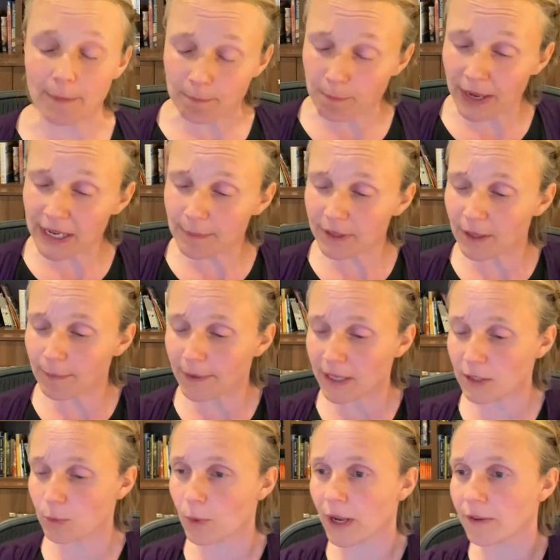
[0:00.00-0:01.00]
maybe the
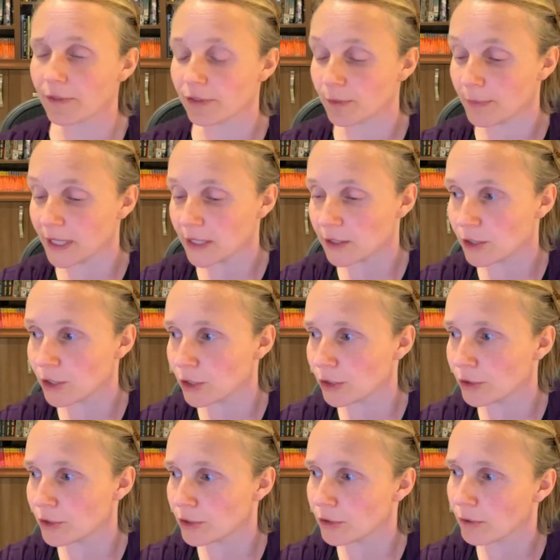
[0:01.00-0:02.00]
best way for me
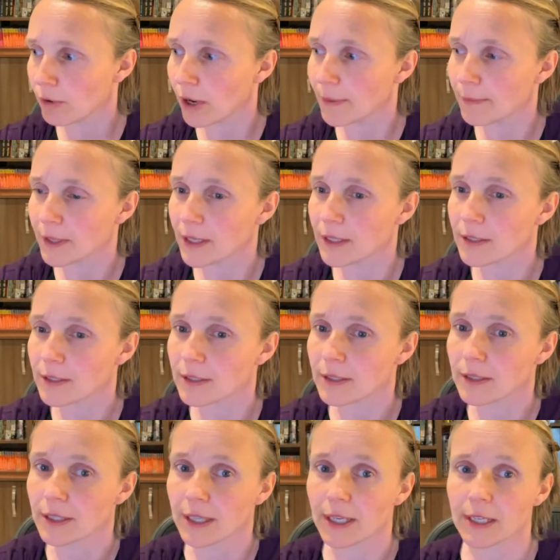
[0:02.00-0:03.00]
to describe
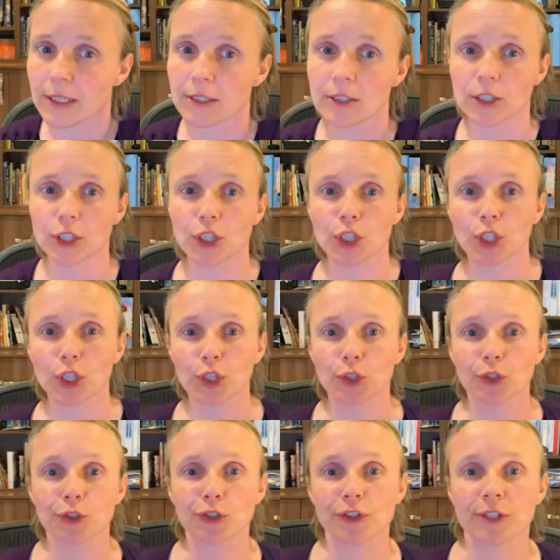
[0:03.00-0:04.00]
this is to
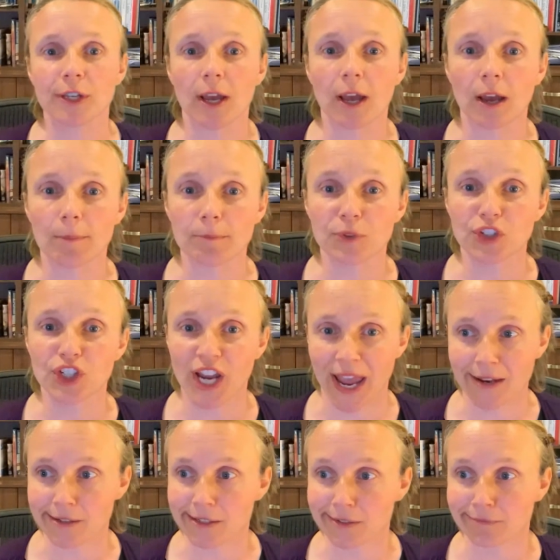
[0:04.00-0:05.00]
use
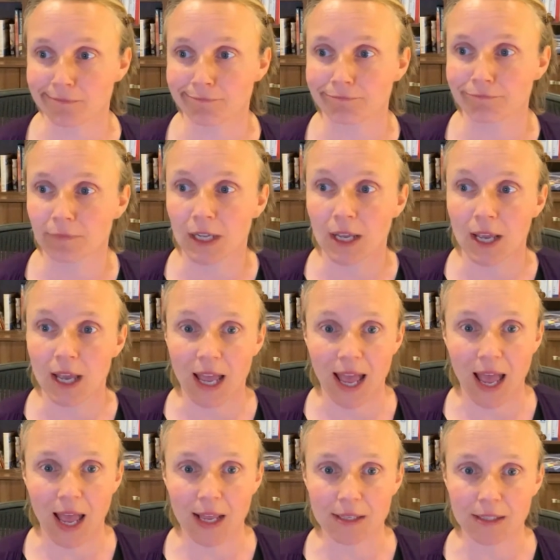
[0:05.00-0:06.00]
JET
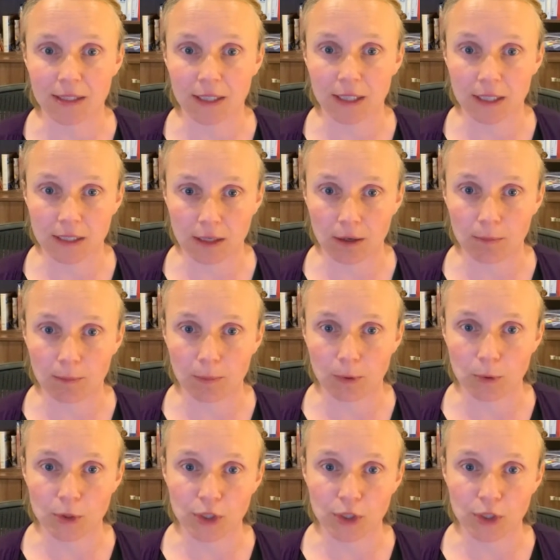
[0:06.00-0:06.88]
as an example.